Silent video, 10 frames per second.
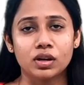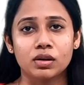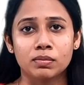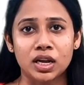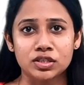
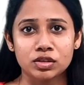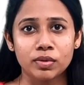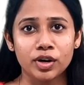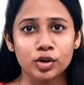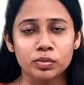Master
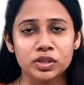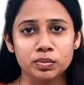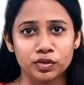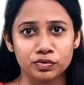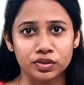bedroom is
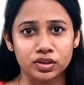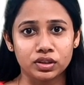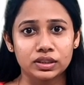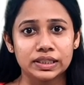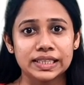
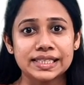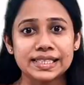preferred in